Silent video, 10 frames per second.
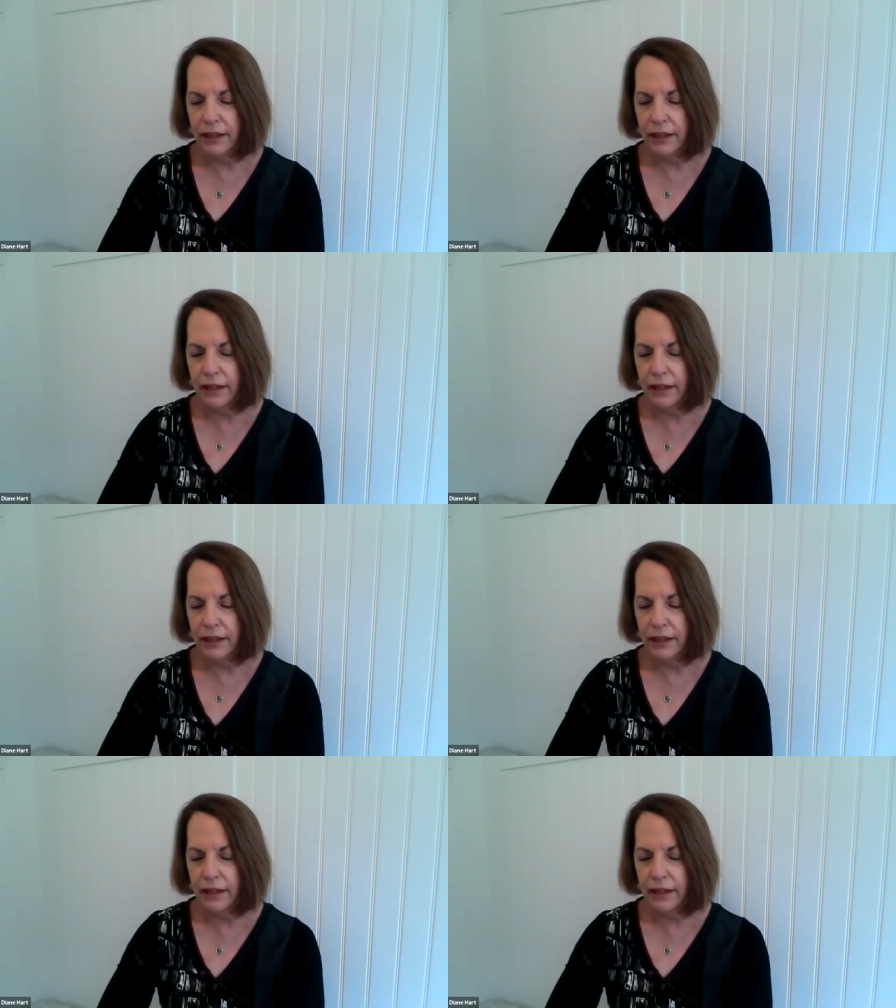it
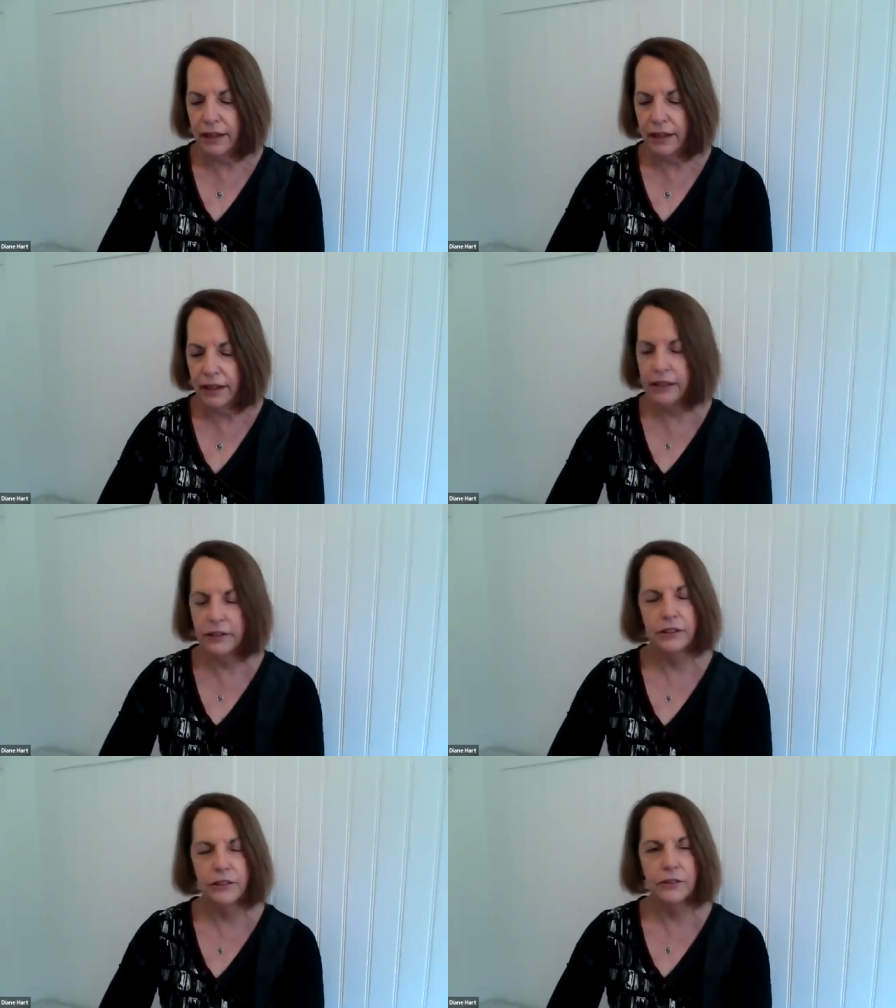also
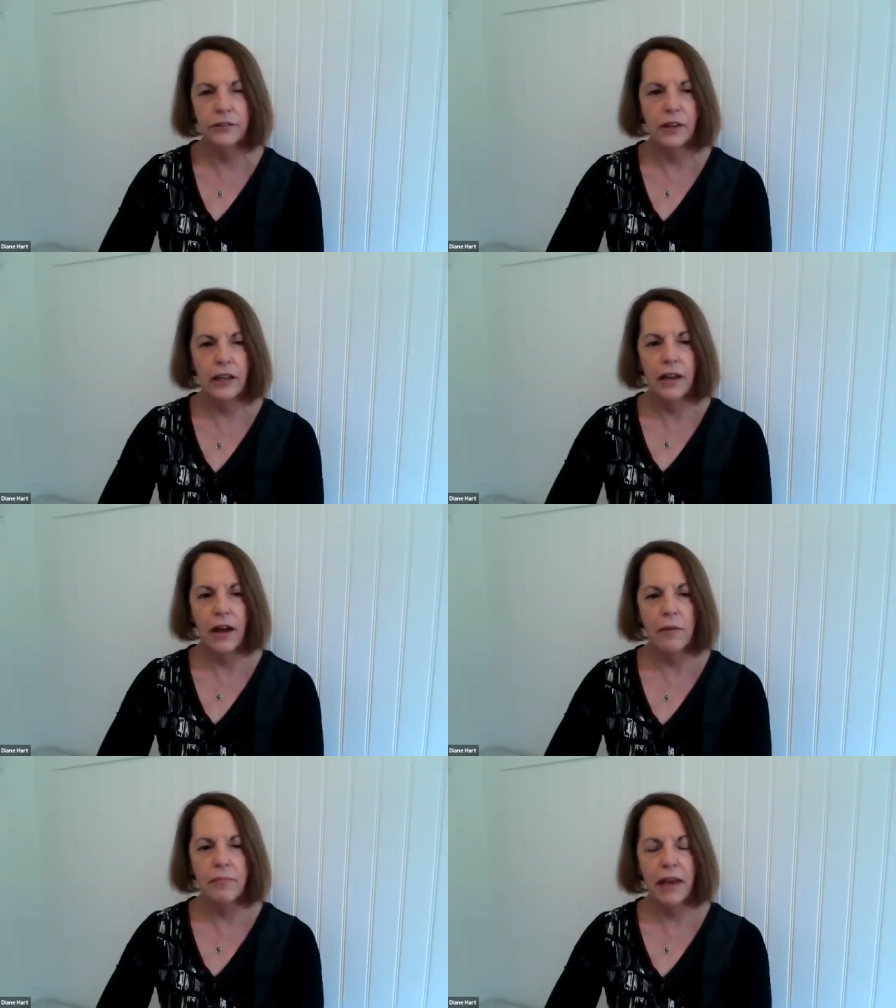includes
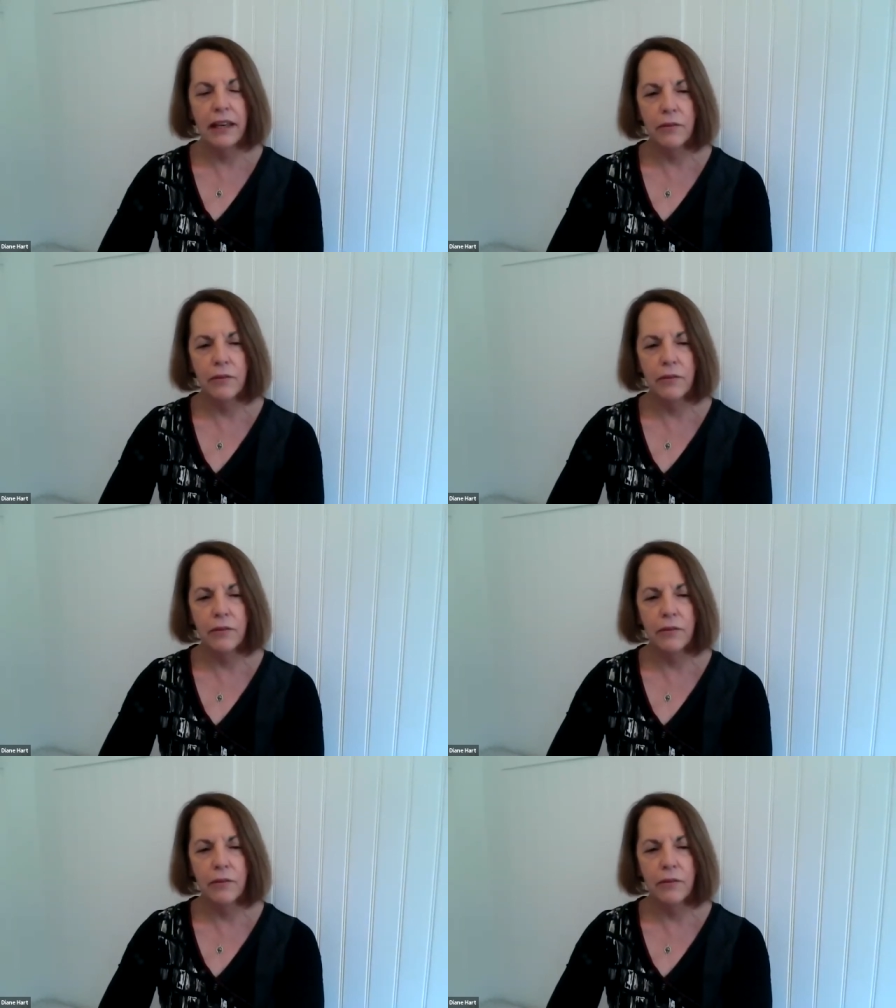uh,